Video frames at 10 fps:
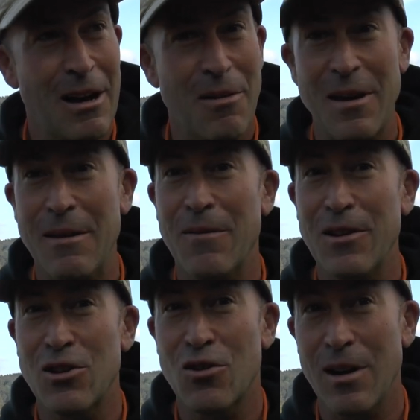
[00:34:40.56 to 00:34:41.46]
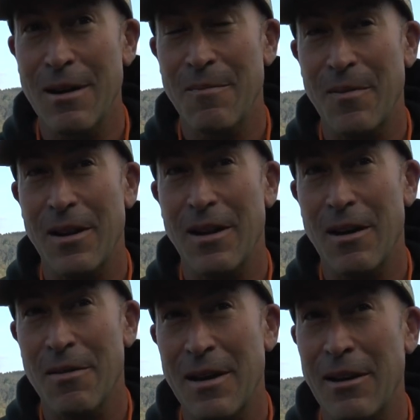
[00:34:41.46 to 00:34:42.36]
the trip,
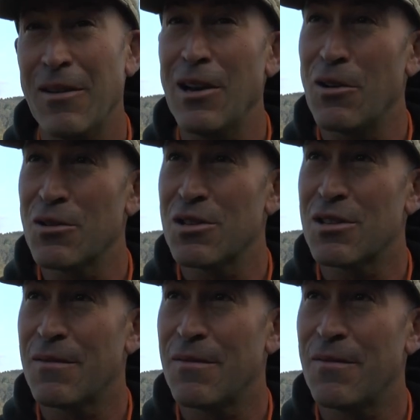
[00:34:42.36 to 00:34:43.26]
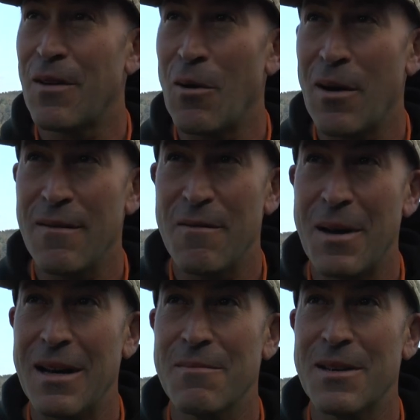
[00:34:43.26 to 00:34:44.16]
I think I've lost 5,
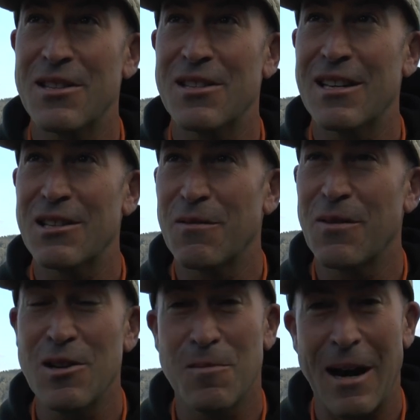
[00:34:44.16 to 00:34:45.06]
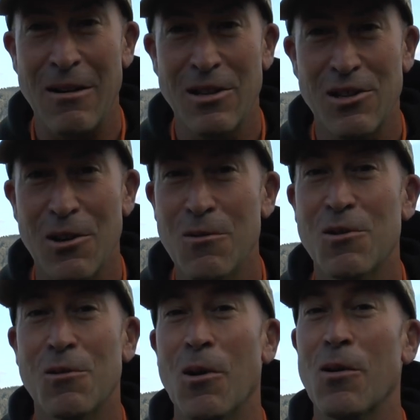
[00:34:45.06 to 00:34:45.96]
maybe 6 fish, but only 2
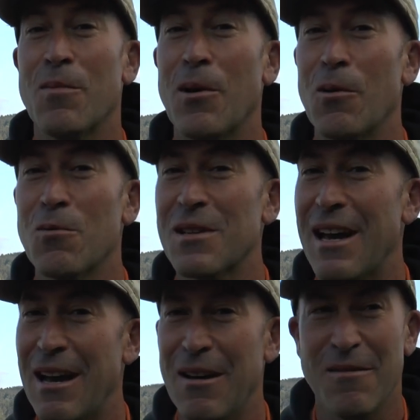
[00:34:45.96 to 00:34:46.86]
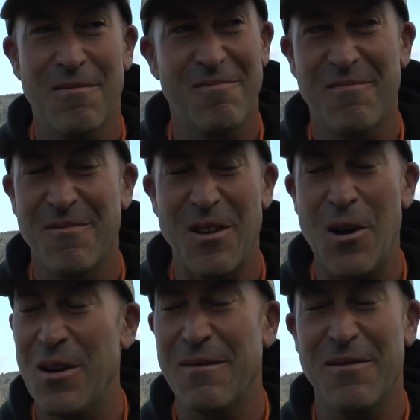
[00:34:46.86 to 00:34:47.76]
hook poles out of
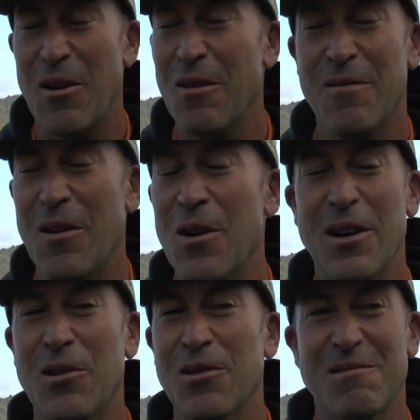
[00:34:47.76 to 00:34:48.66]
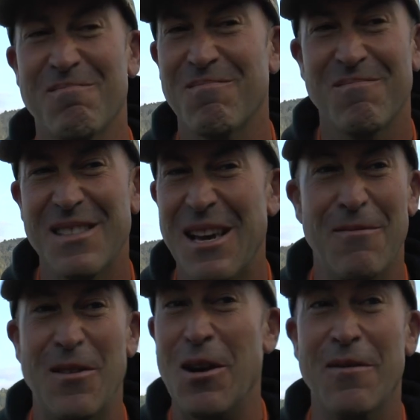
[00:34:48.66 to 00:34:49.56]
35,
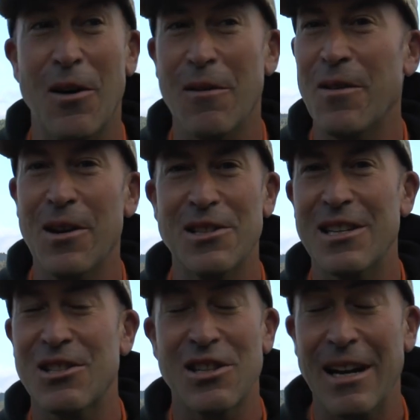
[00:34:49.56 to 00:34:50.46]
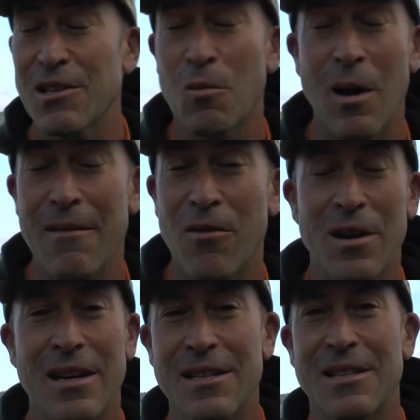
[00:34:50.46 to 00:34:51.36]
36 takes, whatever
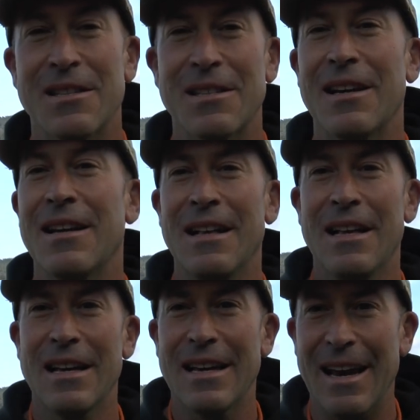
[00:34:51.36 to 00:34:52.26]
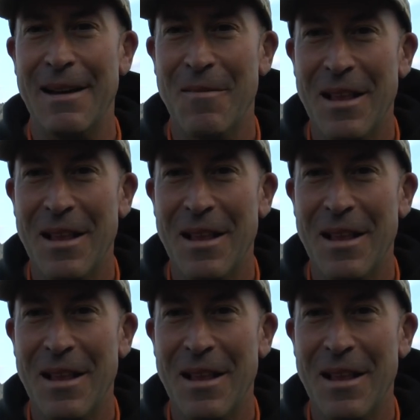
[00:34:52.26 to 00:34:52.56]
it is. It's I